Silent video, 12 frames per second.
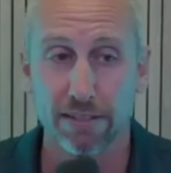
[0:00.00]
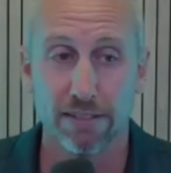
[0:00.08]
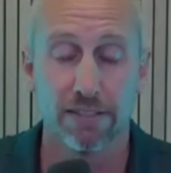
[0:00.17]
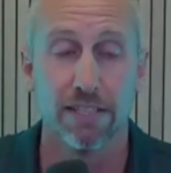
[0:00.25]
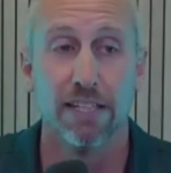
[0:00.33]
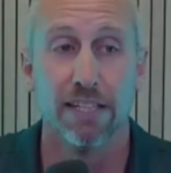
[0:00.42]

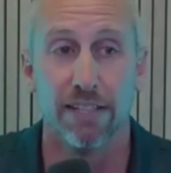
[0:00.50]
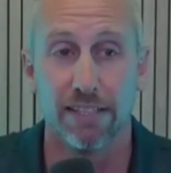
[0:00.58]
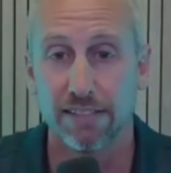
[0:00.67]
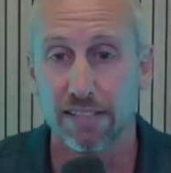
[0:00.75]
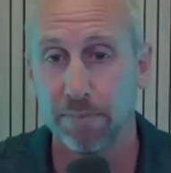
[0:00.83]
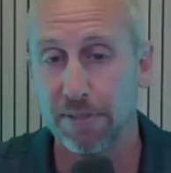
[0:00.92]
This
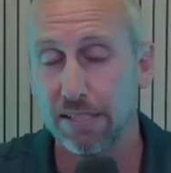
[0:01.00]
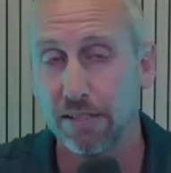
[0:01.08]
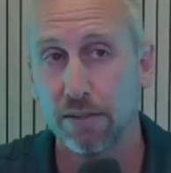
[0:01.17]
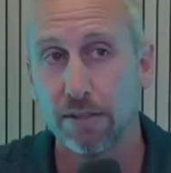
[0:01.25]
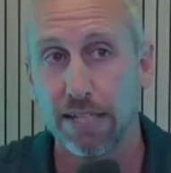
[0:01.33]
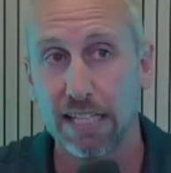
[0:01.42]
is going to
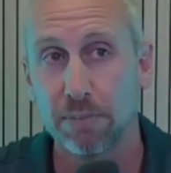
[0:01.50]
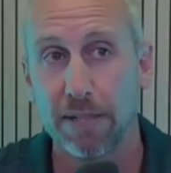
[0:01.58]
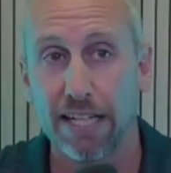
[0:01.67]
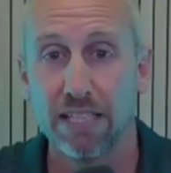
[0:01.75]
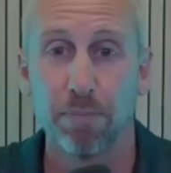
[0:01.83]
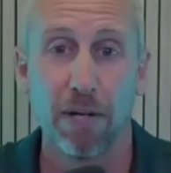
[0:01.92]
be case by
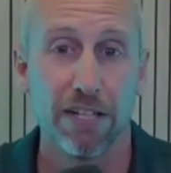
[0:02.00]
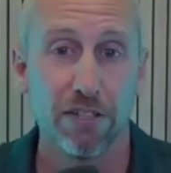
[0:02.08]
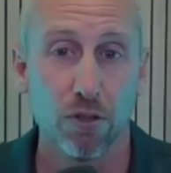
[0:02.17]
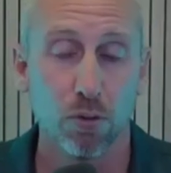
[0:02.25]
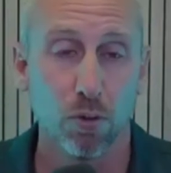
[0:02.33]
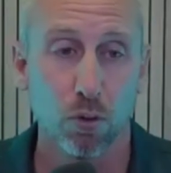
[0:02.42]
case by
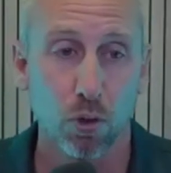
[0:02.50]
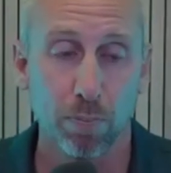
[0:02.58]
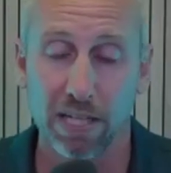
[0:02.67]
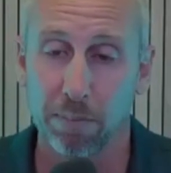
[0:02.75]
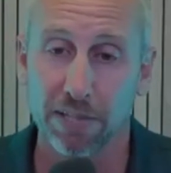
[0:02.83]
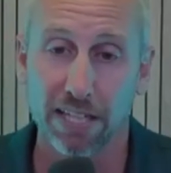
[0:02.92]
your local bank,